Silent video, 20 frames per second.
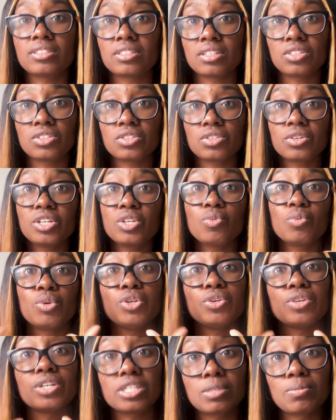sunscreen when
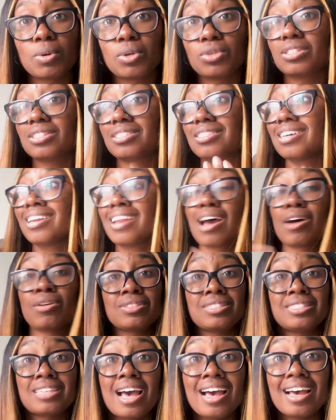you're exposed to sun
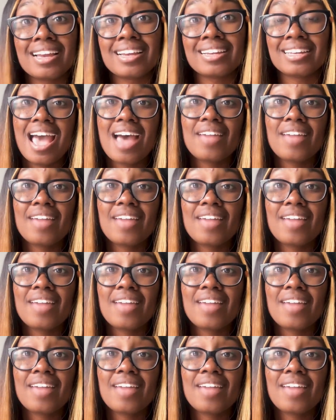outside.